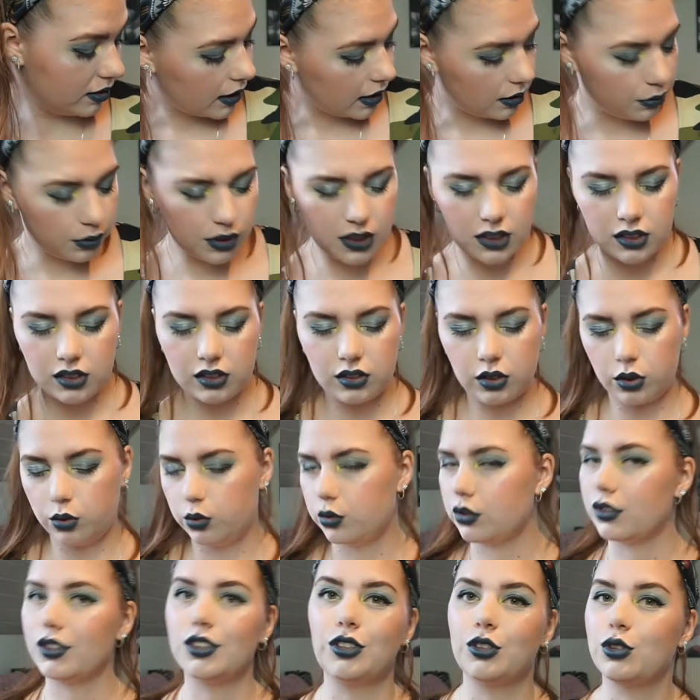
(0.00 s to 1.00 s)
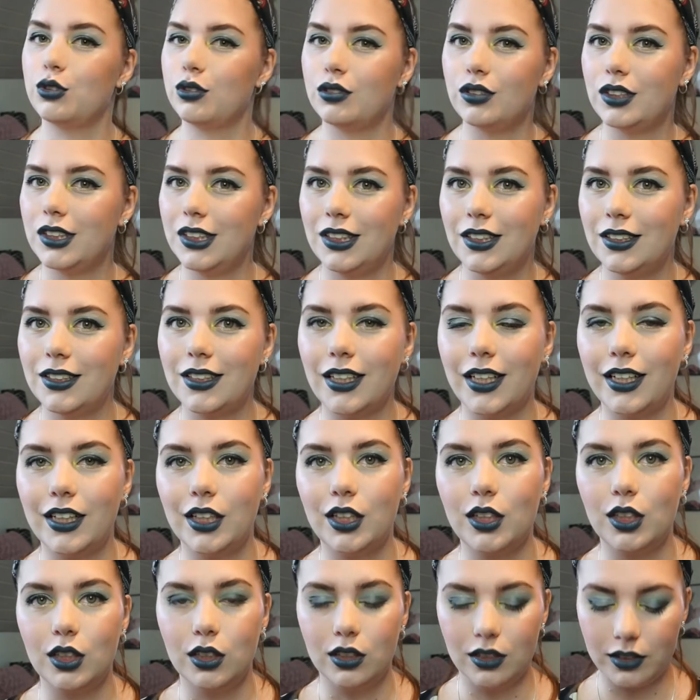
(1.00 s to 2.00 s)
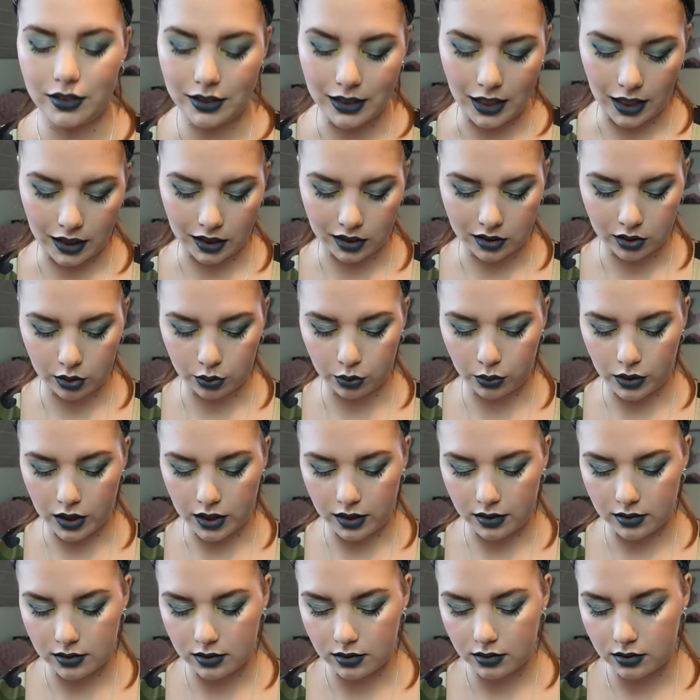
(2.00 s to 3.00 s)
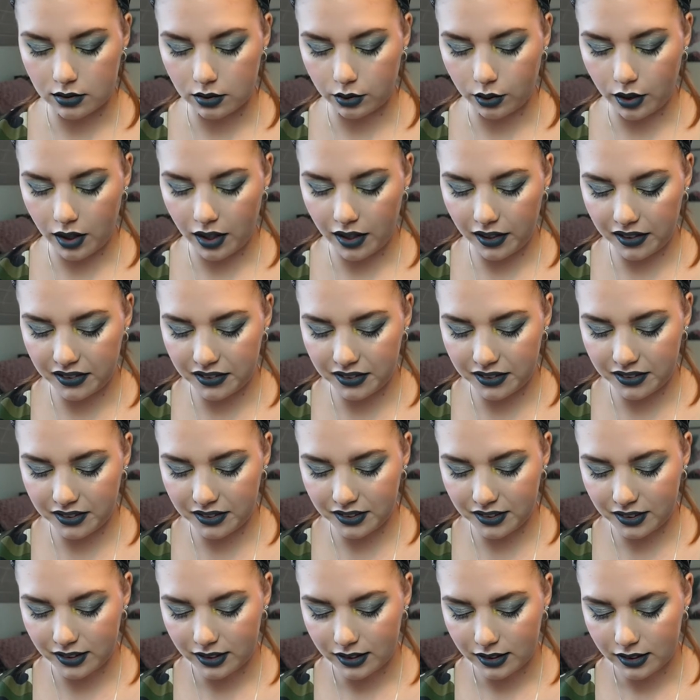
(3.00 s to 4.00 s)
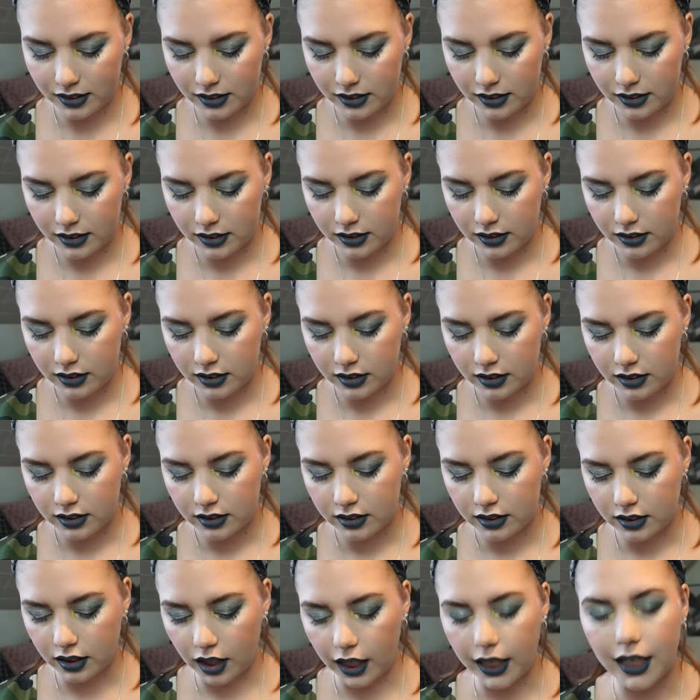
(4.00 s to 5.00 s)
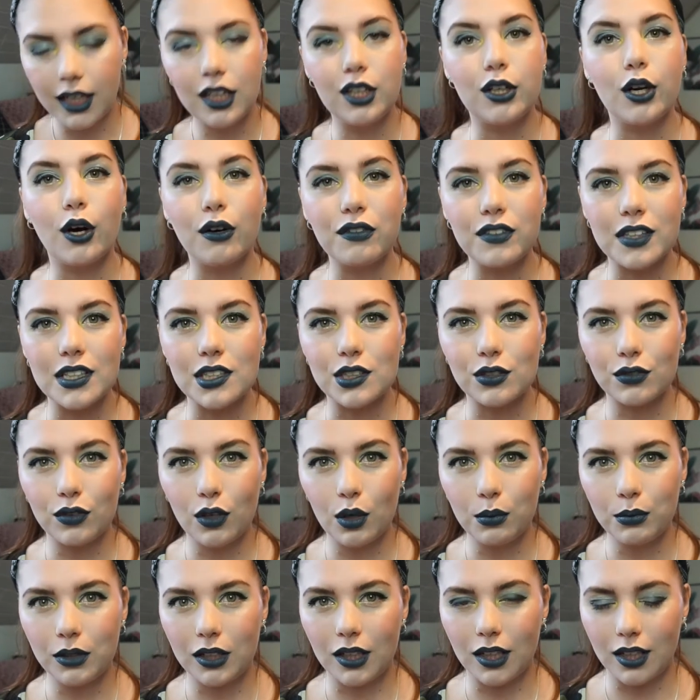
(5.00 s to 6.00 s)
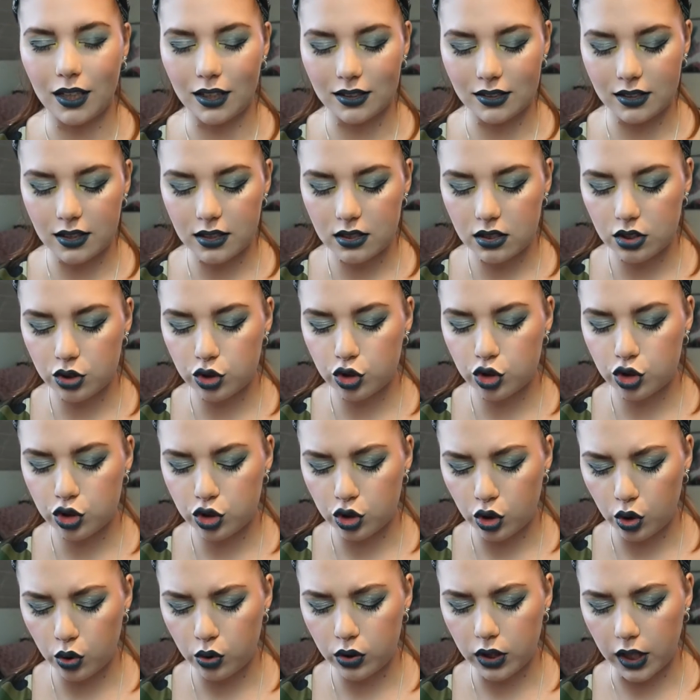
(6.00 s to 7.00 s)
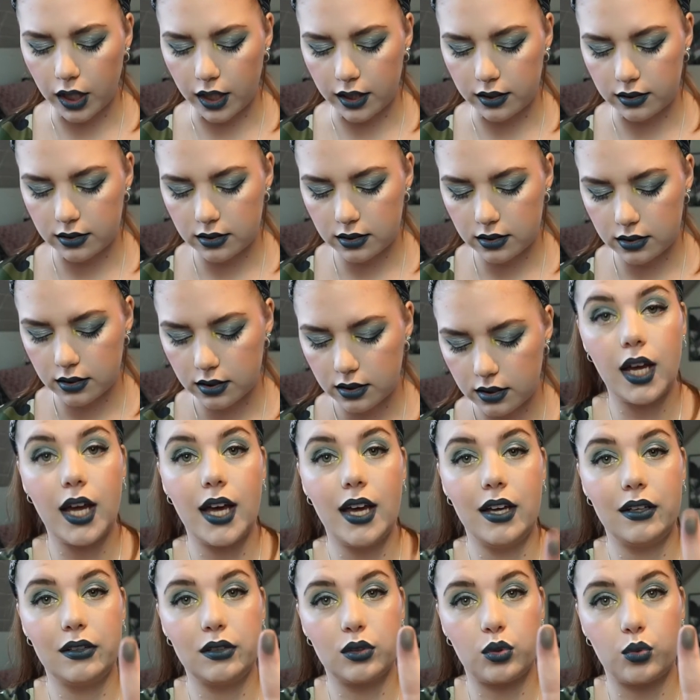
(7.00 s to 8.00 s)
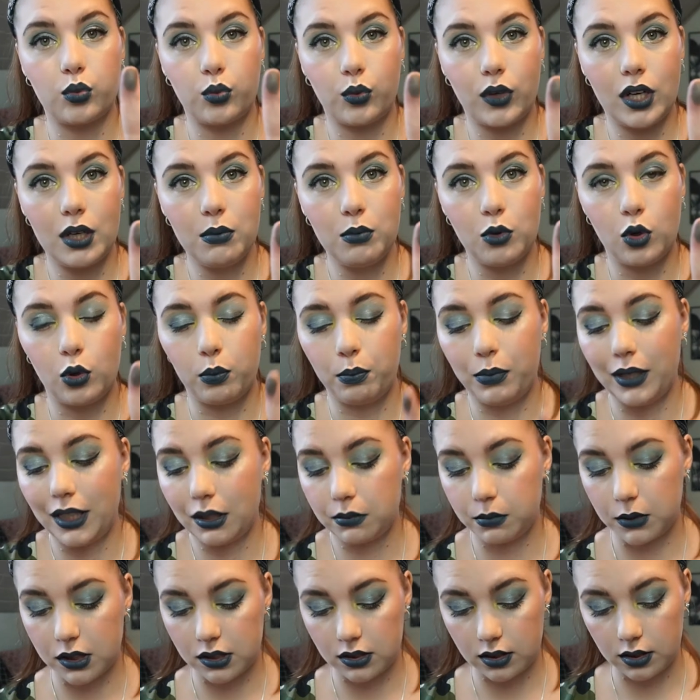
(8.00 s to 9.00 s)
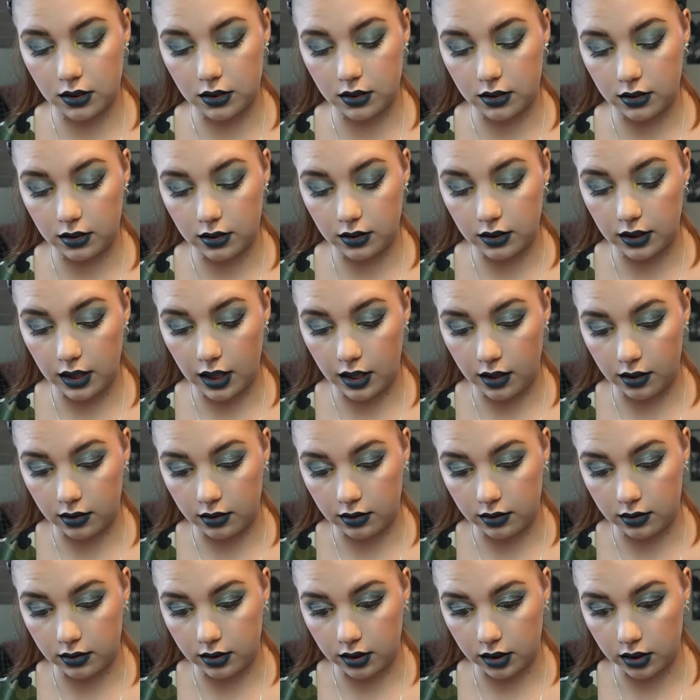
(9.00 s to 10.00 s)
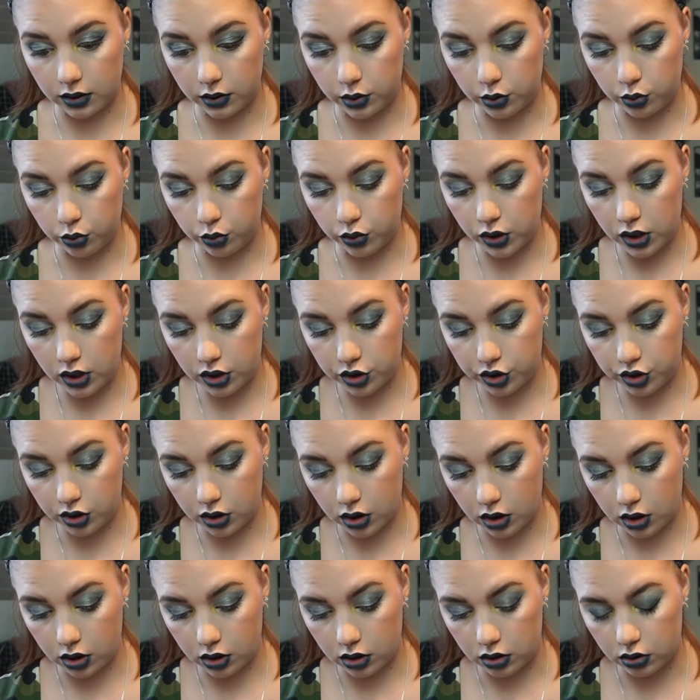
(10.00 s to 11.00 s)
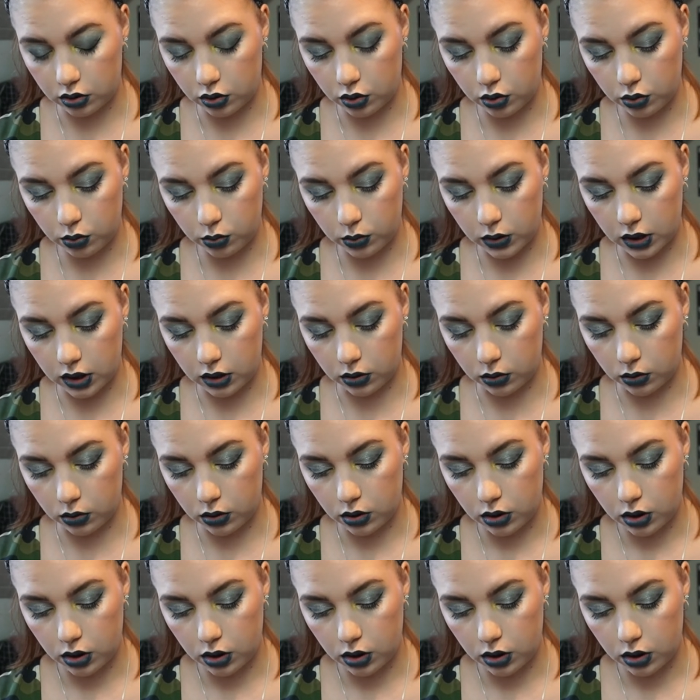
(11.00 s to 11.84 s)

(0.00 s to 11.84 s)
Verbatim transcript: I really don't need any dark grays. Okay. I love this formula. This is so nice. And way more pigmented than the Catrice shade. Oh, wow.